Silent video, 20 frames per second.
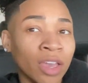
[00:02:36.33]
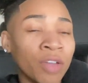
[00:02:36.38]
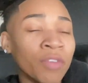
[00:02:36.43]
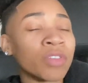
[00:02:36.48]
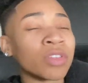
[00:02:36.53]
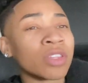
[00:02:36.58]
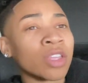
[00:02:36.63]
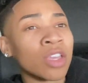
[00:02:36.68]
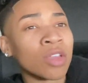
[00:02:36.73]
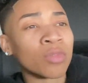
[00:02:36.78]

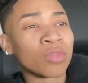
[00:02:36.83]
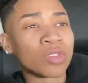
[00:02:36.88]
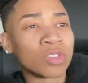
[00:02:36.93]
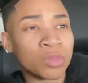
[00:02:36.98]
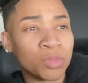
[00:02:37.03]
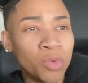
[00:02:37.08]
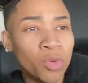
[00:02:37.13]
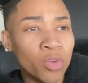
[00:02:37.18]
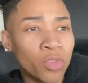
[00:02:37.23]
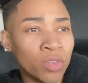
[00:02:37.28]
Everything was
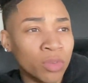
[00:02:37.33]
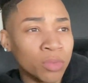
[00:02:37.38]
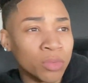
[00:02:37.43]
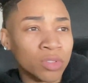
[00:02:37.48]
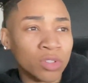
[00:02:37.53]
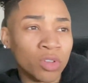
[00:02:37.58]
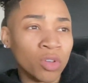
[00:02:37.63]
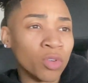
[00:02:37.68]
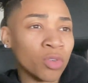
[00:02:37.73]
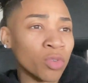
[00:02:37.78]
smooth. It
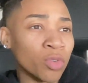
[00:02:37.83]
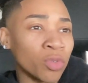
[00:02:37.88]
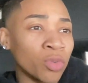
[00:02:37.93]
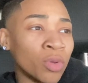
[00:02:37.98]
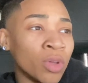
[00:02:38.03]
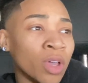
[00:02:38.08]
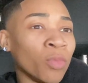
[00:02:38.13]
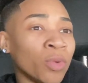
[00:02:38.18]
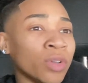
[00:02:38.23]
was cool.